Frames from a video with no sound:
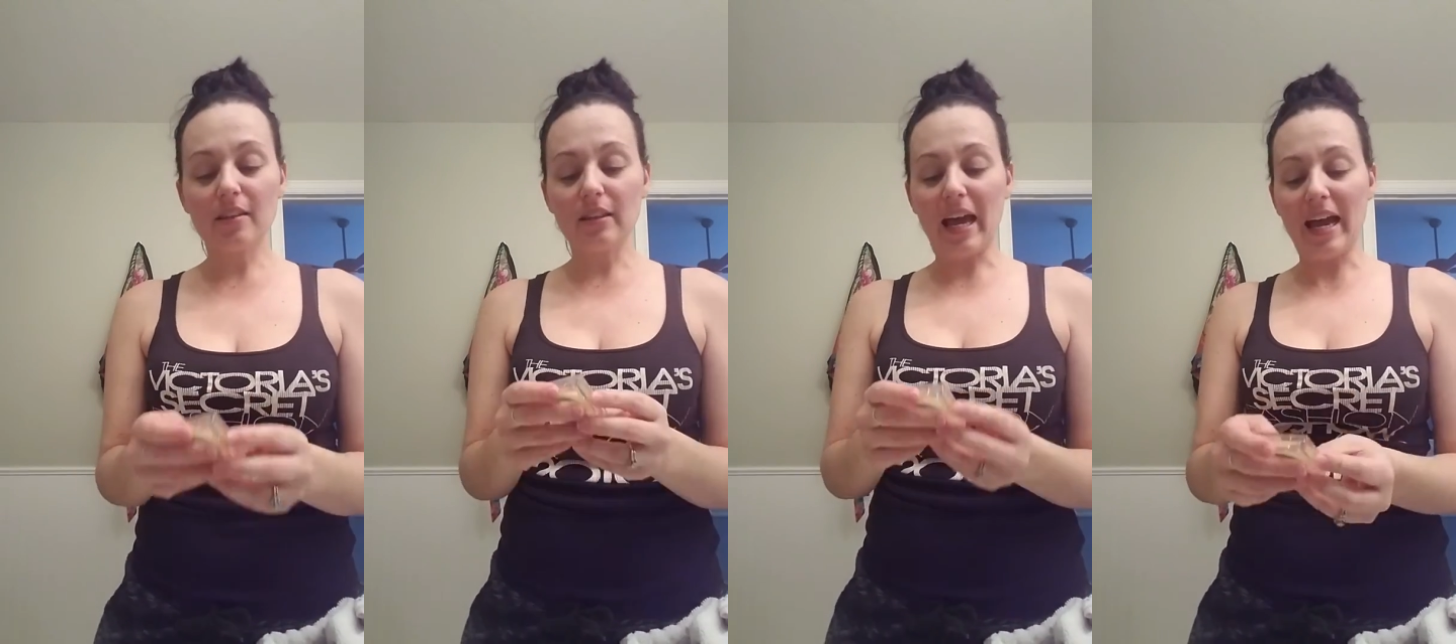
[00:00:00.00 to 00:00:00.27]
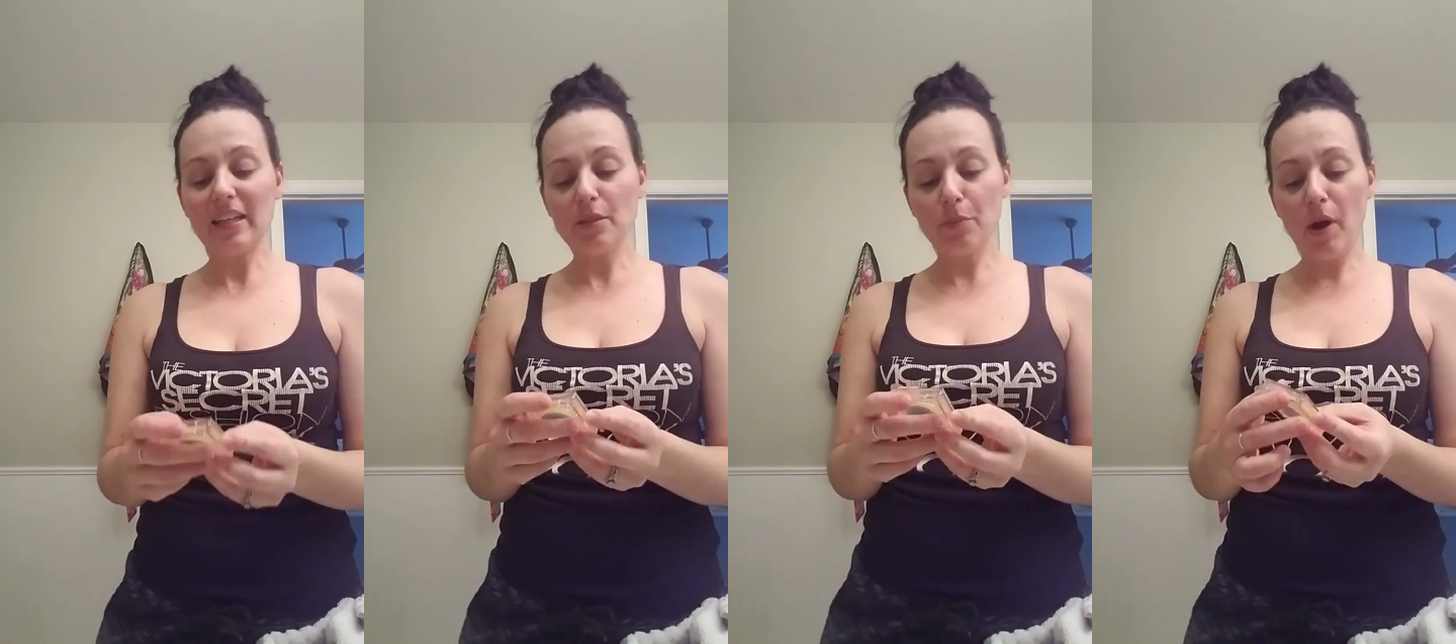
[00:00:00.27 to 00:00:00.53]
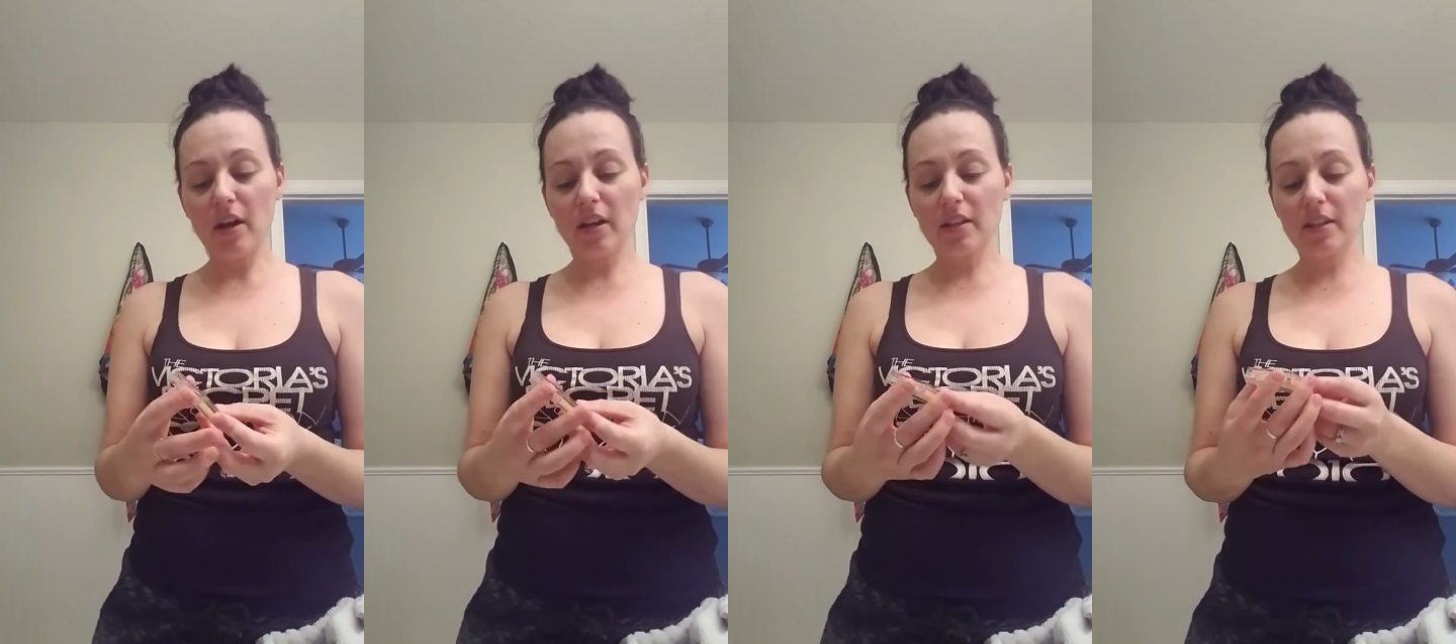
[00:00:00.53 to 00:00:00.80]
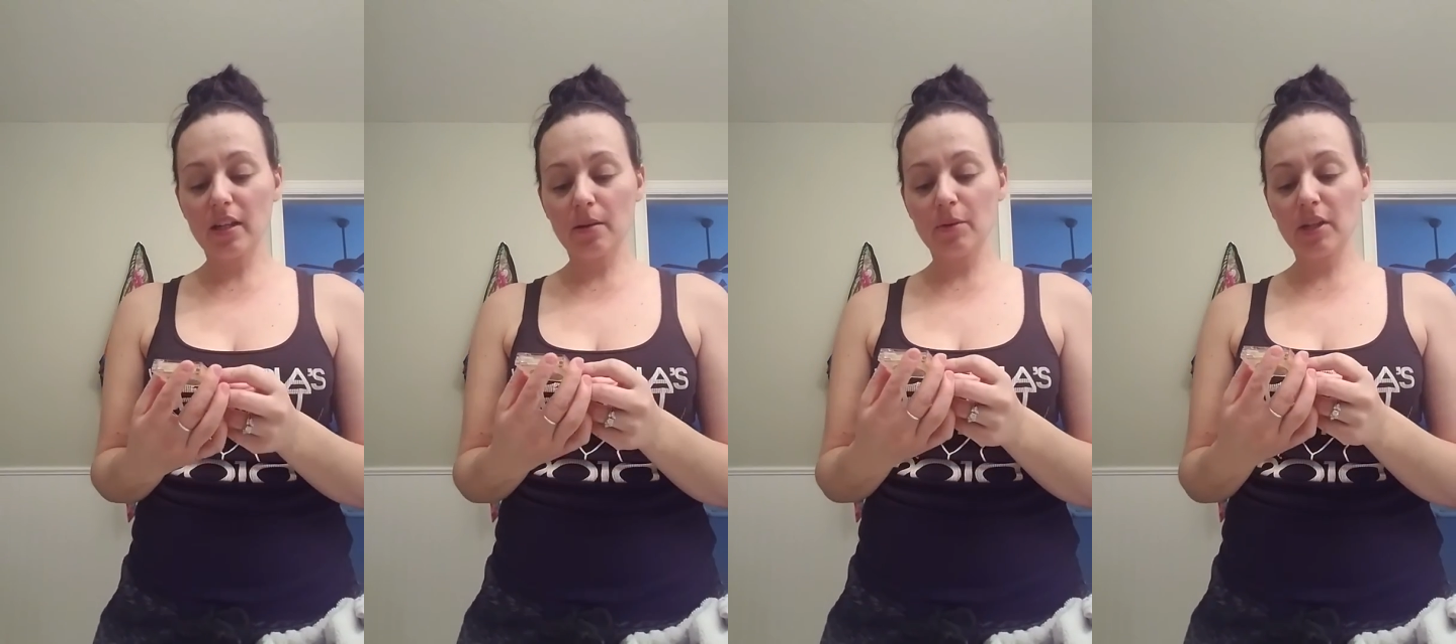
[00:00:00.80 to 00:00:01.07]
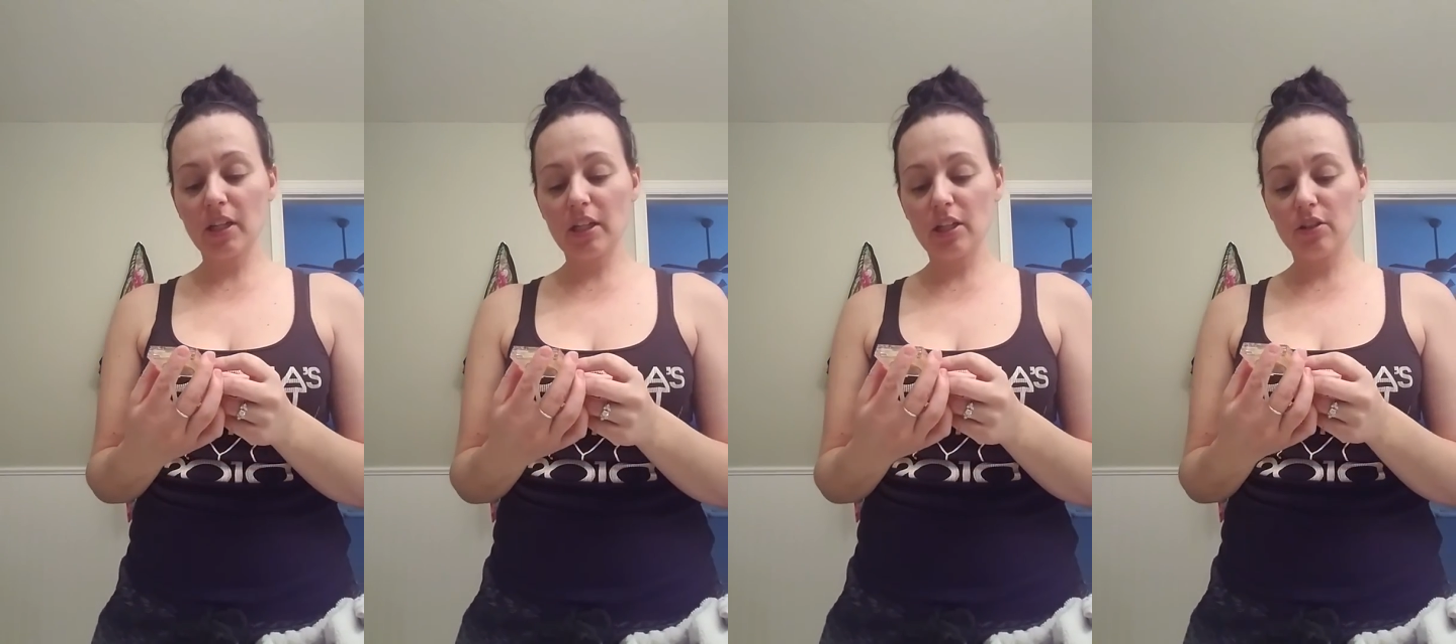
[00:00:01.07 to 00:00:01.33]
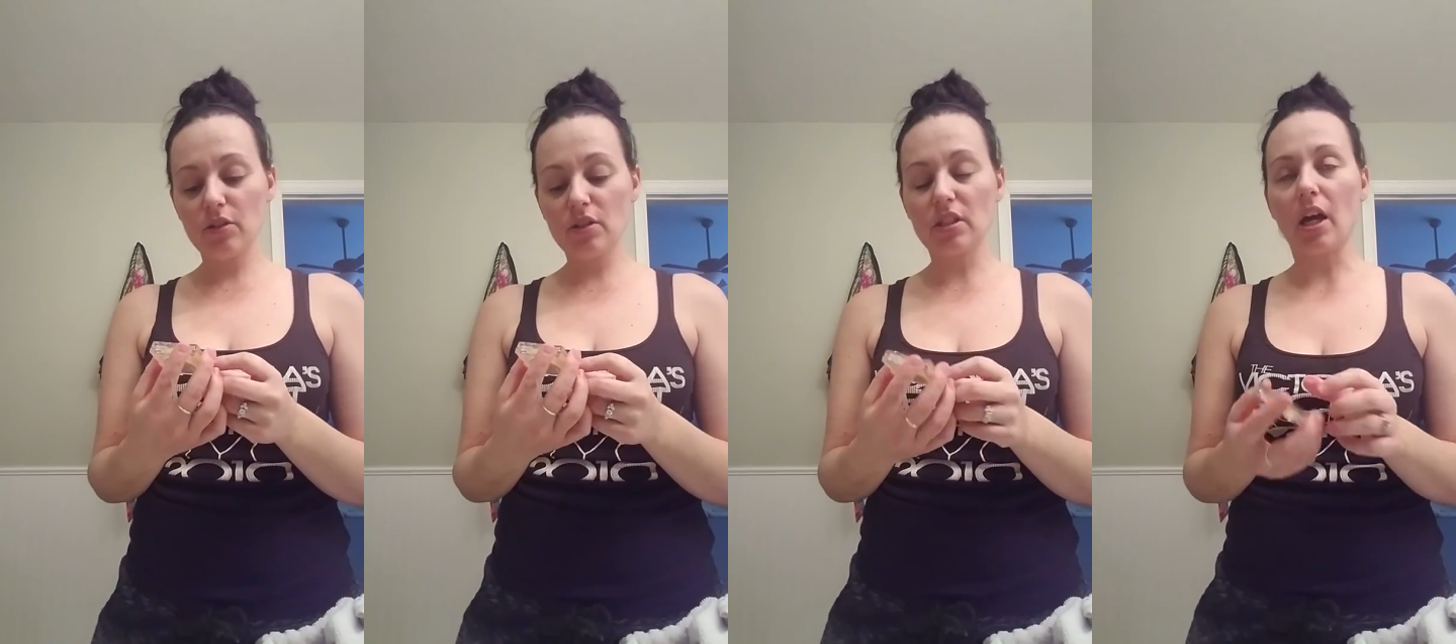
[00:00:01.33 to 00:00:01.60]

last product that I'm going to use,